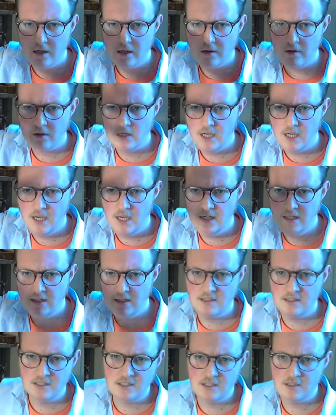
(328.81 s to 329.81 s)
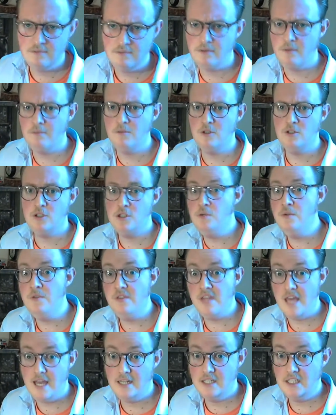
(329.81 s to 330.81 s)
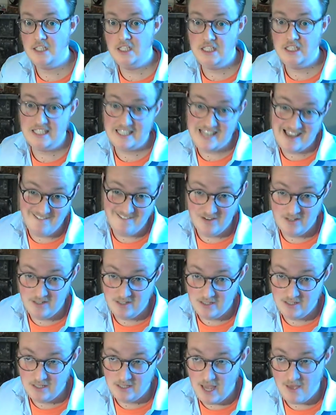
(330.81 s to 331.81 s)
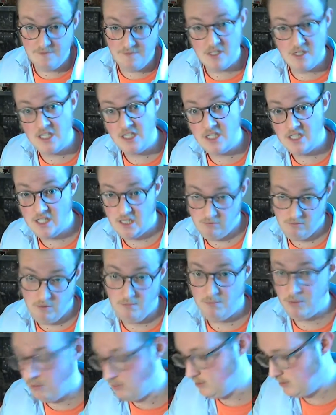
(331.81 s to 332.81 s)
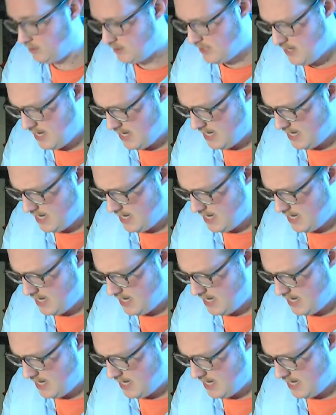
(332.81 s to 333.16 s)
Okay, this is from the 2007 FTC report.